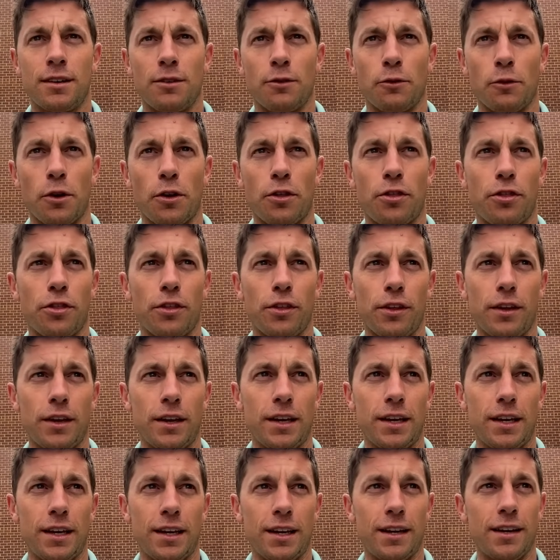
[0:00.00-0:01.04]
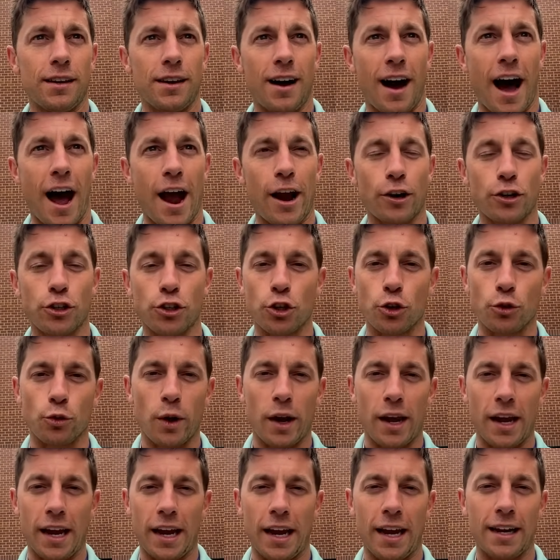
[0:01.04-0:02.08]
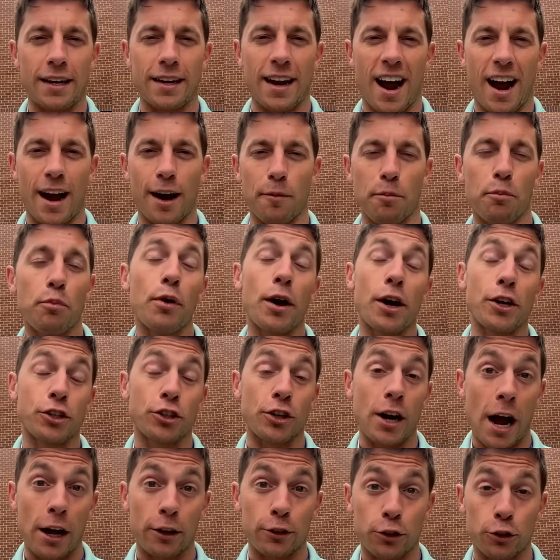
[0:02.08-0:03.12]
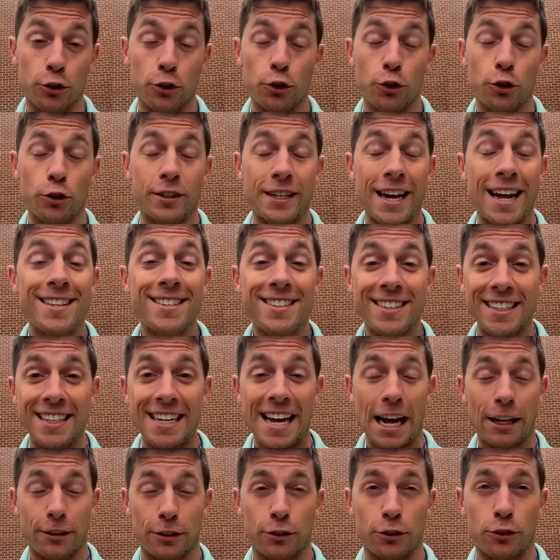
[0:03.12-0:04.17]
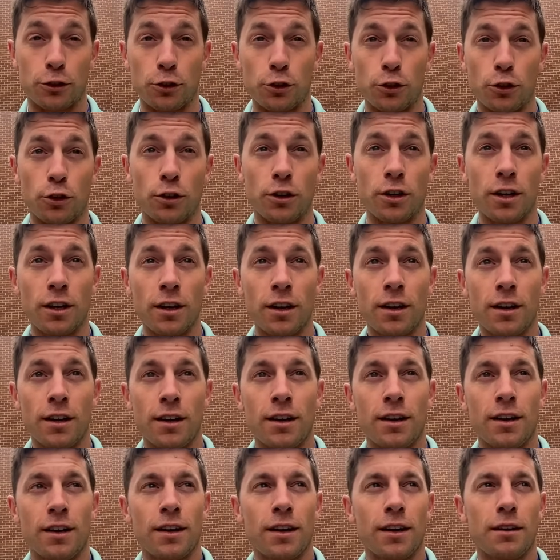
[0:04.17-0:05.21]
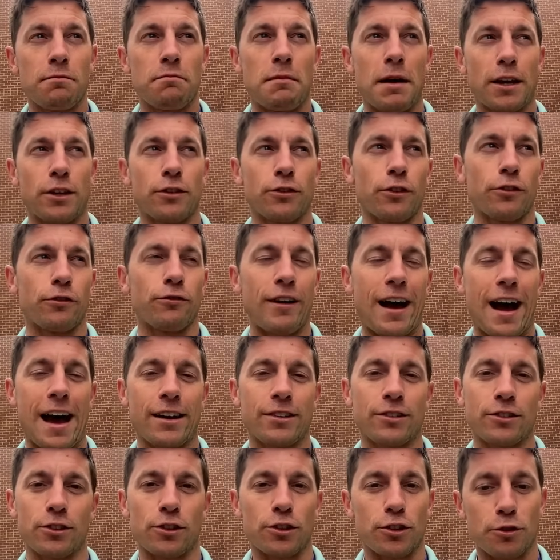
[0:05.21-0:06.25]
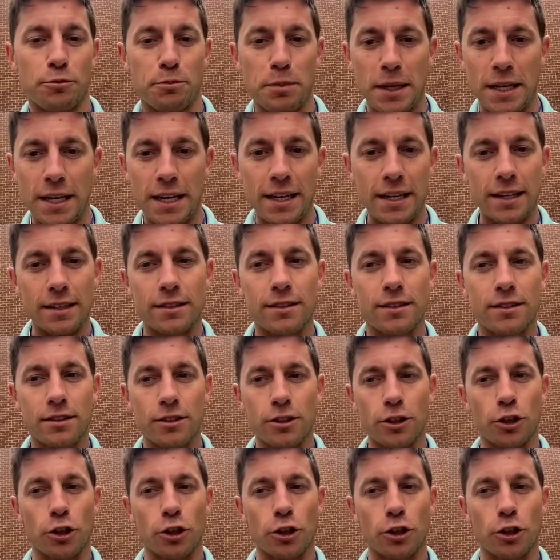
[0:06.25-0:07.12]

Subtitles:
with the higher terrain, higher pressure altitude, density altitude makes for faster speeds.